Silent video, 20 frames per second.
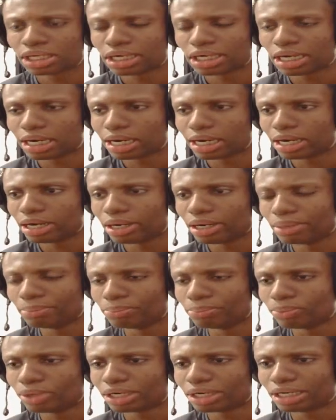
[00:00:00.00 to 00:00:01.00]

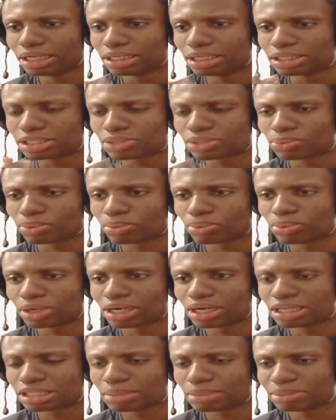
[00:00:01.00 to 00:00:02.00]
What else? What
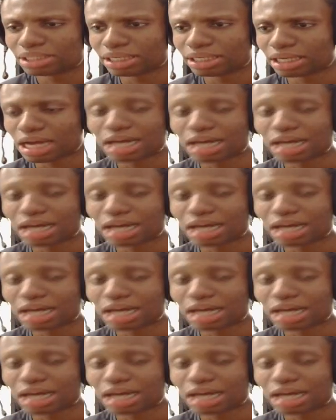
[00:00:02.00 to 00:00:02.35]
else? Something.